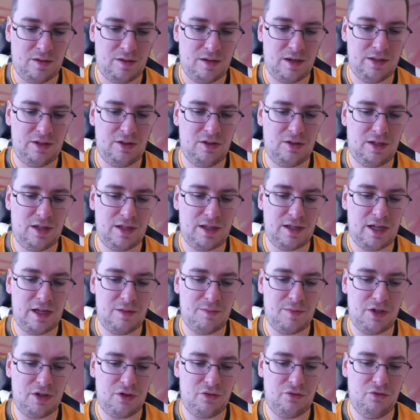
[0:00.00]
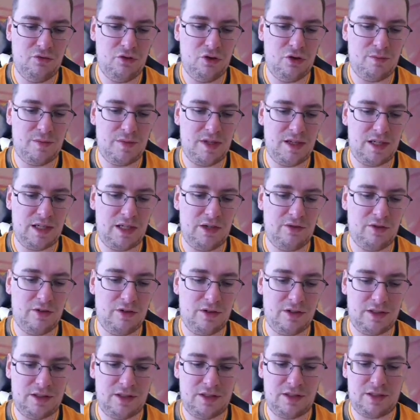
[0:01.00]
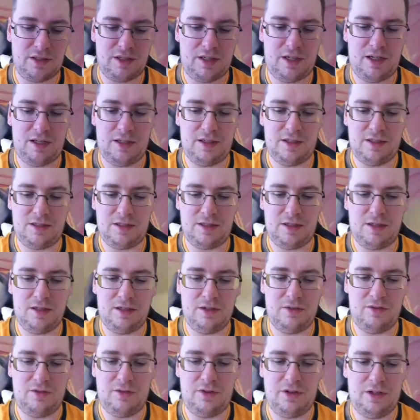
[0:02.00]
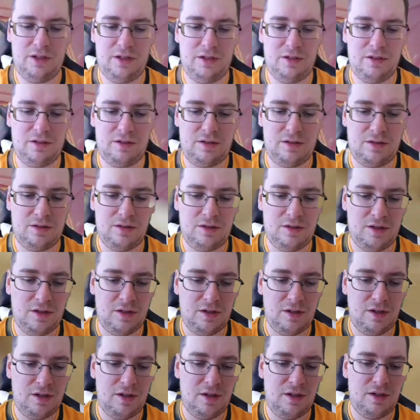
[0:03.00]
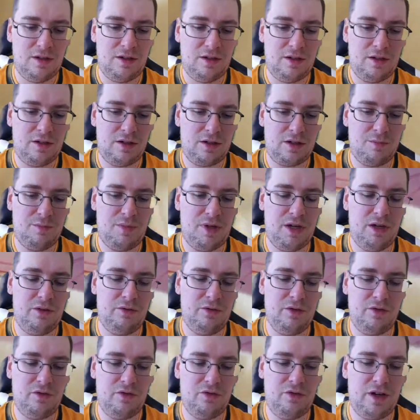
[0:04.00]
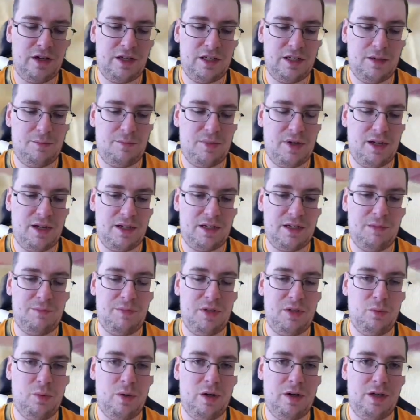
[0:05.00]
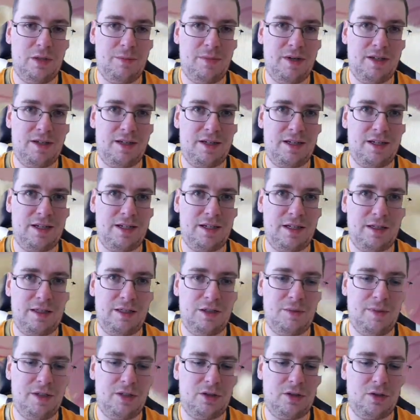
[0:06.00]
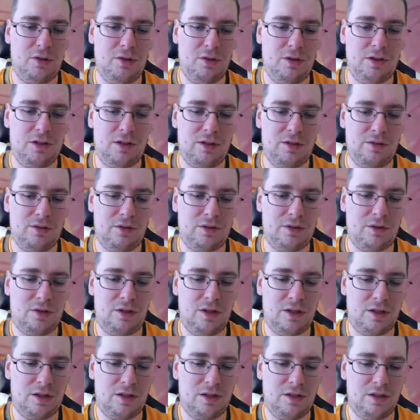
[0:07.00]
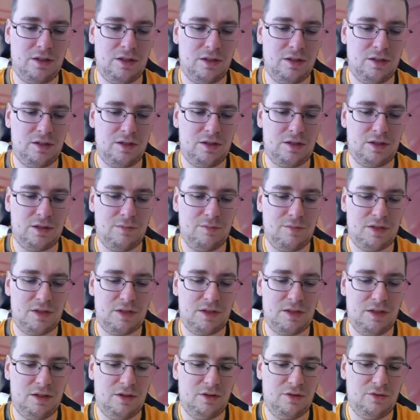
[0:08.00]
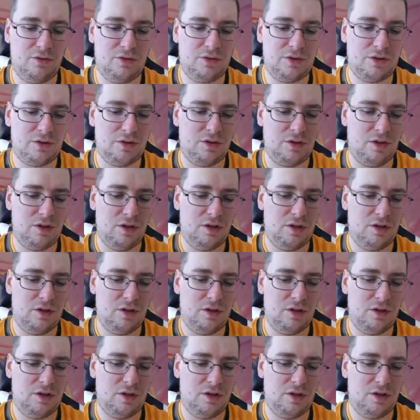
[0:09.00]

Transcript: I do like how much room they give us inside of here. You know, compared with a regular pack, I'd be worried about getting a little bit too close to the cards themselves.